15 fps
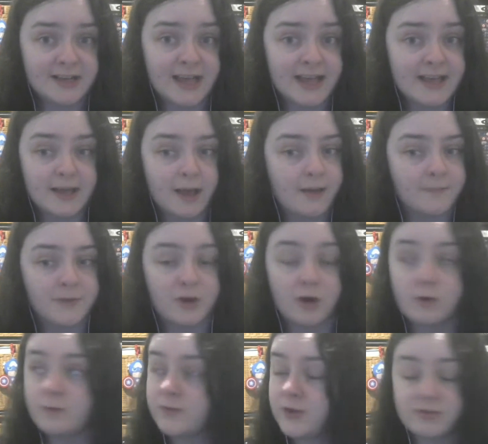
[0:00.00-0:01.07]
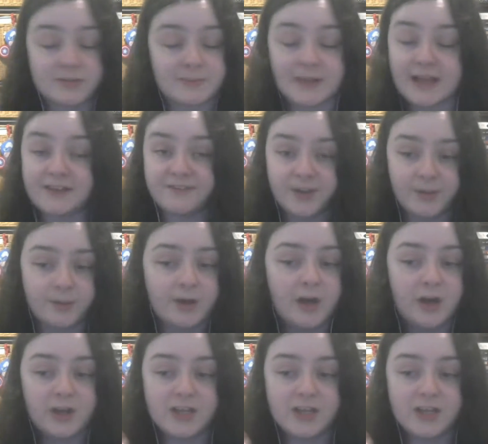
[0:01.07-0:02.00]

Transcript: okay? Um, your whole future is planned for you.